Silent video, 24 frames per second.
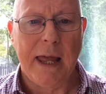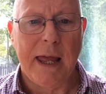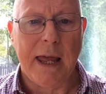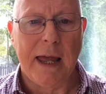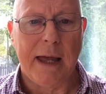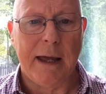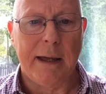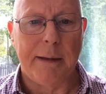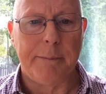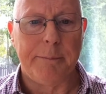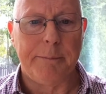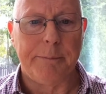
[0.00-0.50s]

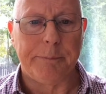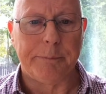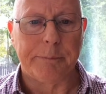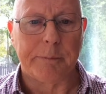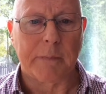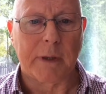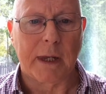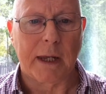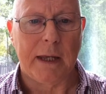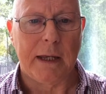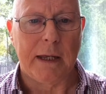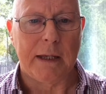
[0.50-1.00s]

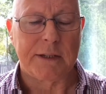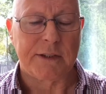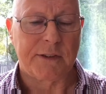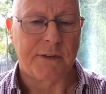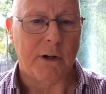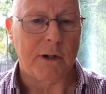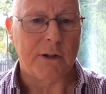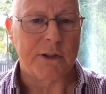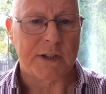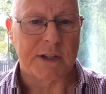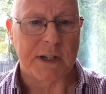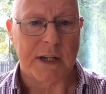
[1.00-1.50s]
It's
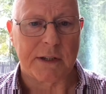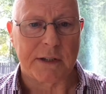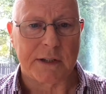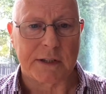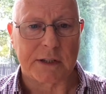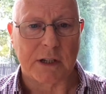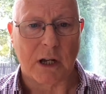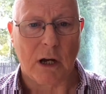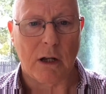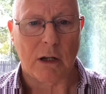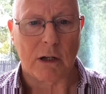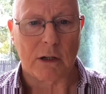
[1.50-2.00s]
fair to say the
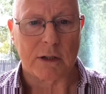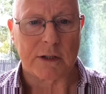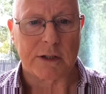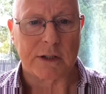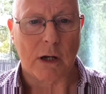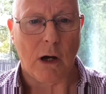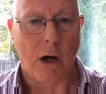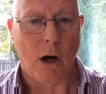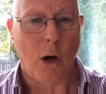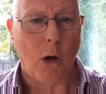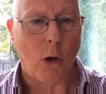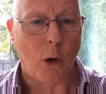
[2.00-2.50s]
scholars
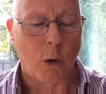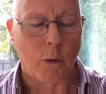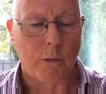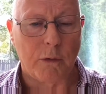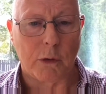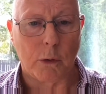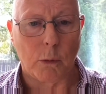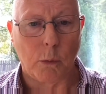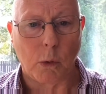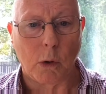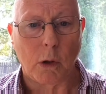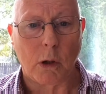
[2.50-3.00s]
all over
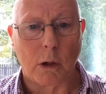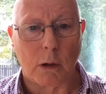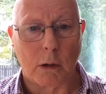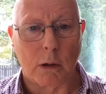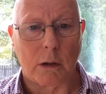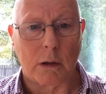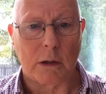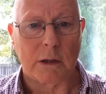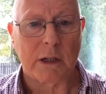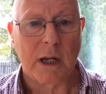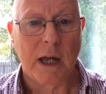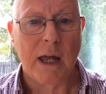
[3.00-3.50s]
the
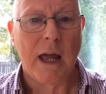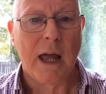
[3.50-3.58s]
world